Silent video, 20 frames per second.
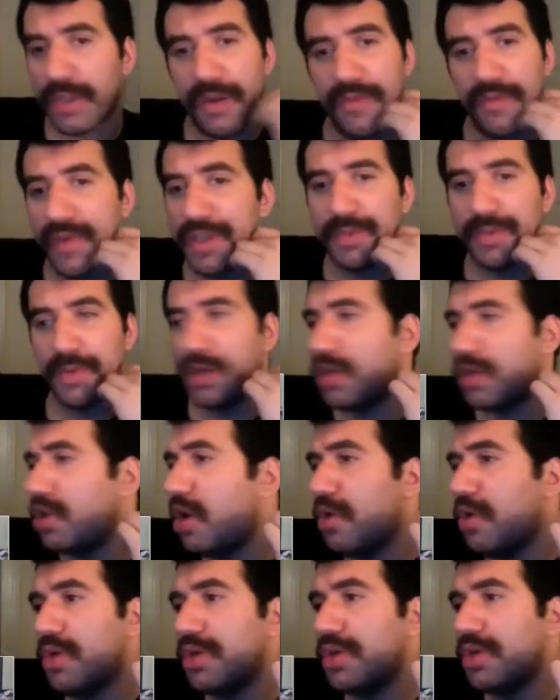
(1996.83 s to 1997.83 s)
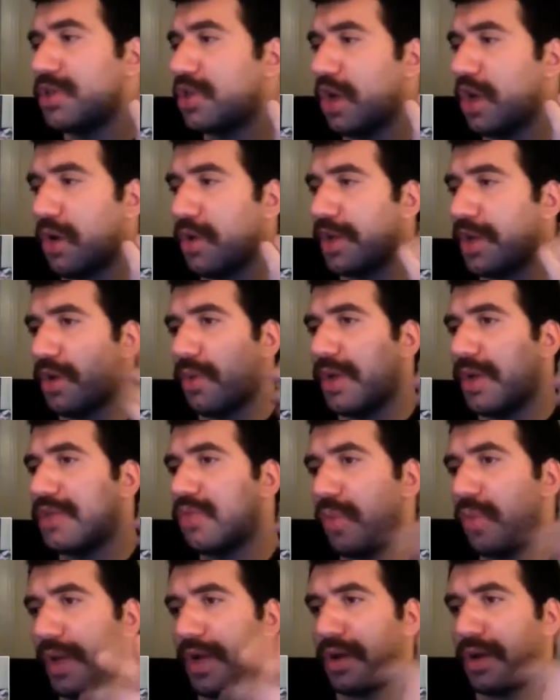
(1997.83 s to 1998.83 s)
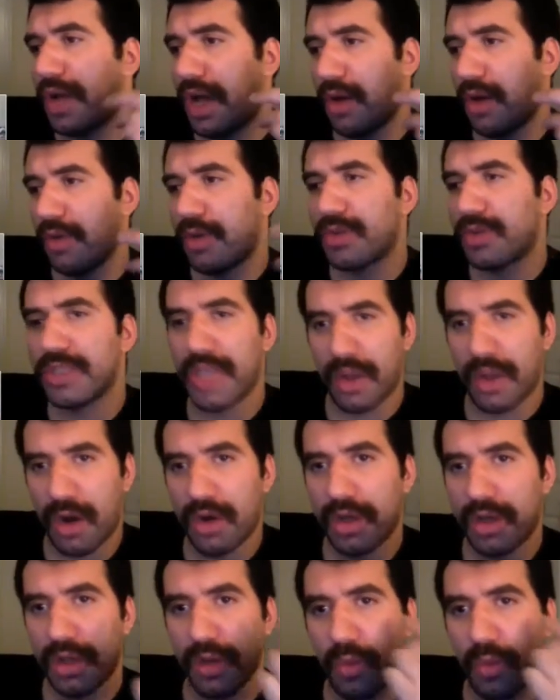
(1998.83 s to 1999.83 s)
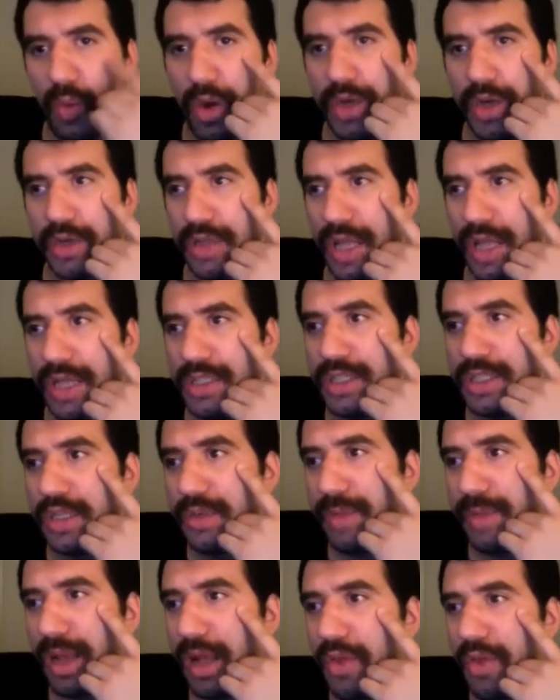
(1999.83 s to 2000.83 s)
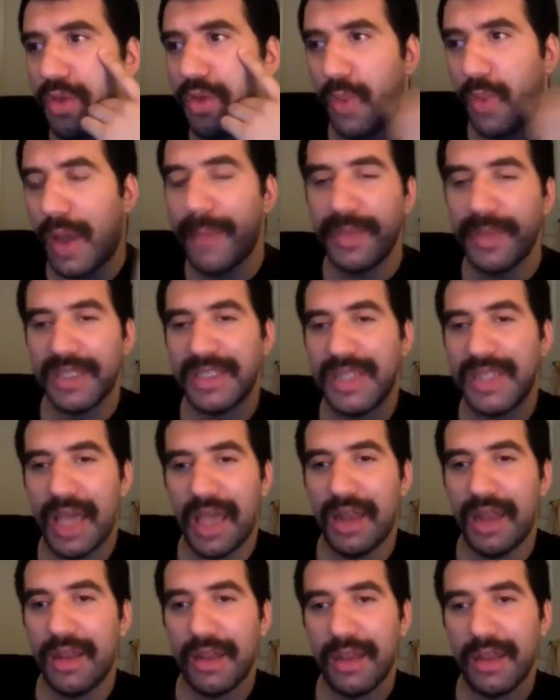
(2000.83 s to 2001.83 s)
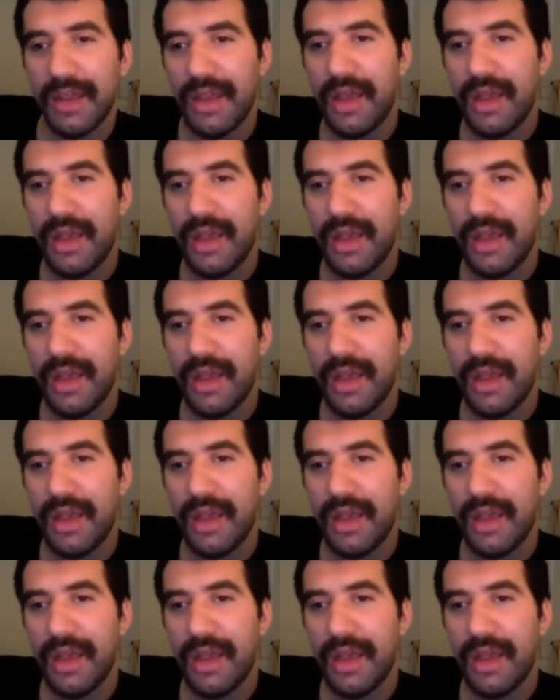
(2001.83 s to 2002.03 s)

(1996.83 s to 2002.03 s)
on Facebook, no one's going to. It's weird how there was that article in Wired last year about how the web is dead.